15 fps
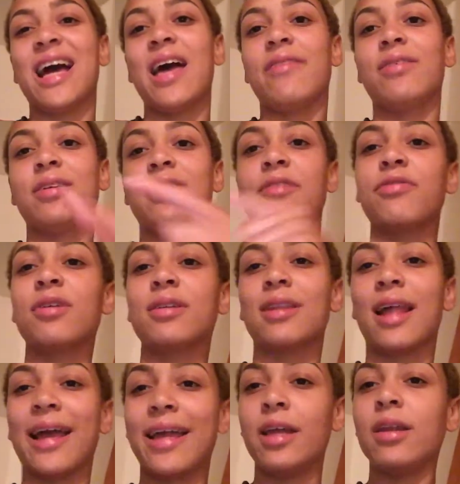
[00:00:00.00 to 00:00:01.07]
I have a
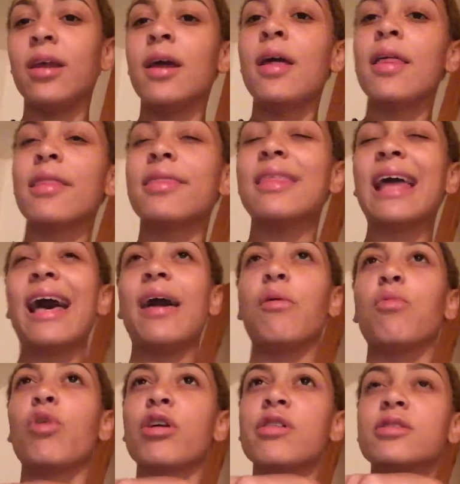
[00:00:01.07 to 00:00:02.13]
different light
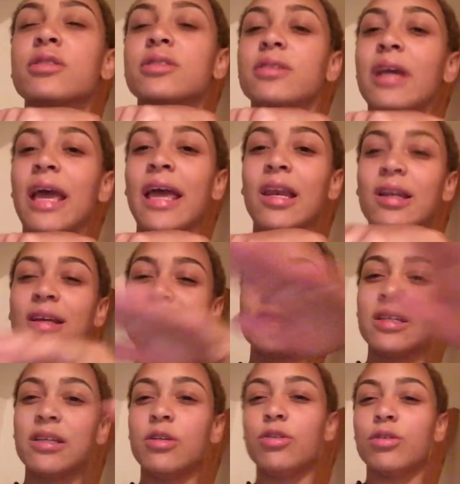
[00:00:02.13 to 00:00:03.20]
that works and
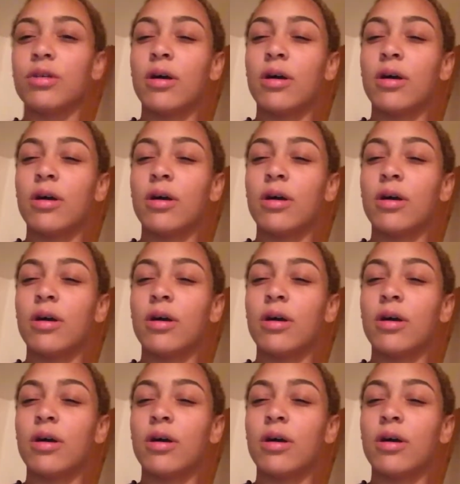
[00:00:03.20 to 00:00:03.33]
doesn't